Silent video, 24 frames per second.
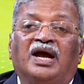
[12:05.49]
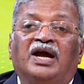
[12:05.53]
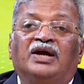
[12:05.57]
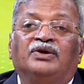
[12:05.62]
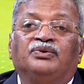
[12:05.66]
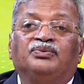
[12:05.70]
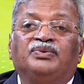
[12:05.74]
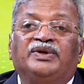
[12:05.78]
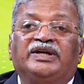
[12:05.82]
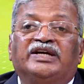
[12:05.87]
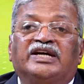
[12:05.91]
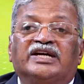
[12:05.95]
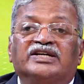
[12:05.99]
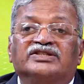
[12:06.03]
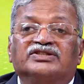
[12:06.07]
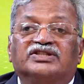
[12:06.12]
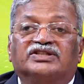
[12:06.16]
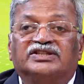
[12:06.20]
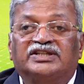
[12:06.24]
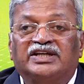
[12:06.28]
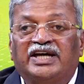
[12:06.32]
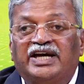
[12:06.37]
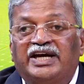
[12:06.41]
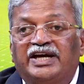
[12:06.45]
and we can
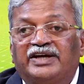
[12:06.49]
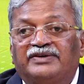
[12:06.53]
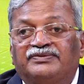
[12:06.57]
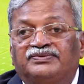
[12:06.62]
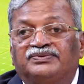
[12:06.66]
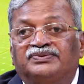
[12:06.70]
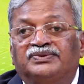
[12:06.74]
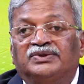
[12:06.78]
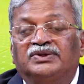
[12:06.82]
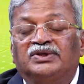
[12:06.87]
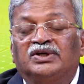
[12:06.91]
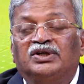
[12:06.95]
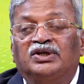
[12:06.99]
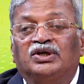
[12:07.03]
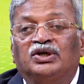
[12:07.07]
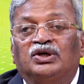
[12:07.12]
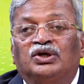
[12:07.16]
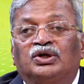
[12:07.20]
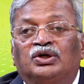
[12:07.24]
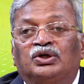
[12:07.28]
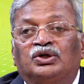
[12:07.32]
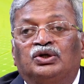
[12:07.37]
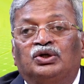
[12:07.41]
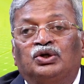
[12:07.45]
save
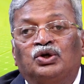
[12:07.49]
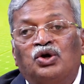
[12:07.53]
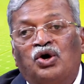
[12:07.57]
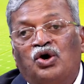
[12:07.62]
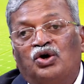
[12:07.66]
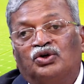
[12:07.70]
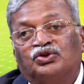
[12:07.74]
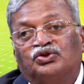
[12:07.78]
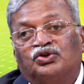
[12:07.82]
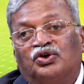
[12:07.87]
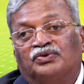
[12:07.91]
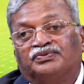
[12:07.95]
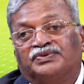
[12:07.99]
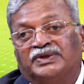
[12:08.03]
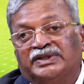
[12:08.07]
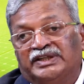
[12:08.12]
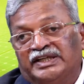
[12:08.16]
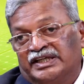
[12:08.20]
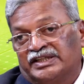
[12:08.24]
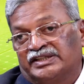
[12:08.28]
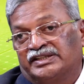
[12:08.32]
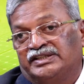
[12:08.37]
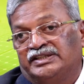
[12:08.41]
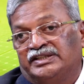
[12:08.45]
lot of
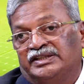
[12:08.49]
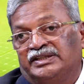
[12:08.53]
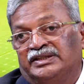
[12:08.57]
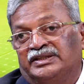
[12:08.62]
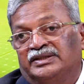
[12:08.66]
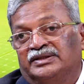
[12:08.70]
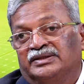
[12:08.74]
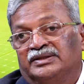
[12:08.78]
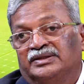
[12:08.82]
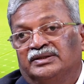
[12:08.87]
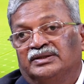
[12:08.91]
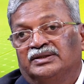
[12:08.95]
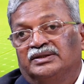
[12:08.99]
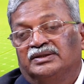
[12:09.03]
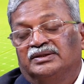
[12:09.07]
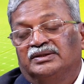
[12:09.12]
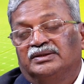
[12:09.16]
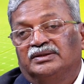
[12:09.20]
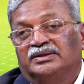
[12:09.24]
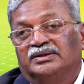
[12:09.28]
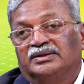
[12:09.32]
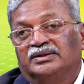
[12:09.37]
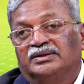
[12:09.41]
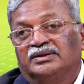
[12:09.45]
energy,
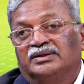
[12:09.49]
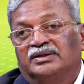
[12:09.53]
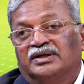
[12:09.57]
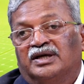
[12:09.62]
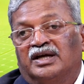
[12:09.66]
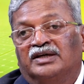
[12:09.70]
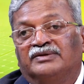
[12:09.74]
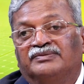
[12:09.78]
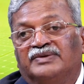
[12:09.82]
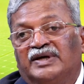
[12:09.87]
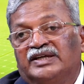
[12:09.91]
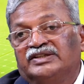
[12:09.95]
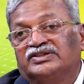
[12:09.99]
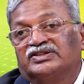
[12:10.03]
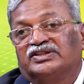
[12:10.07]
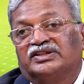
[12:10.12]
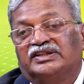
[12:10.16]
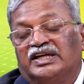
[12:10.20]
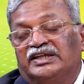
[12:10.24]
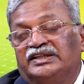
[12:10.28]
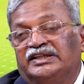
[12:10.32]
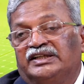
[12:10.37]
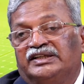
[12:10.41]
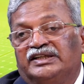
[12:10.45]

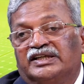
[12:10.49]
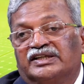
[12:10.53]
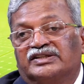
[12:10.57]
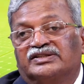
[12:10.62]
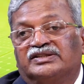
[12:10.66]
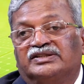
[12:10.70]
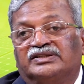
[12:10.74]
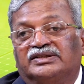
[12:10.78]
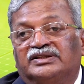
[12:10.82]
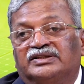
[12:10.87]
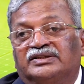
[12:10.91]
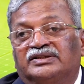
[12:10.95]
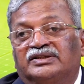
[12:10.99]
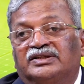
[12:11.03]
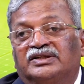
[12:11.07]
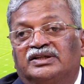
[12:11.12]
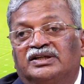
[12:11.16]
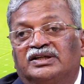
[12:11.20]
conventional energy.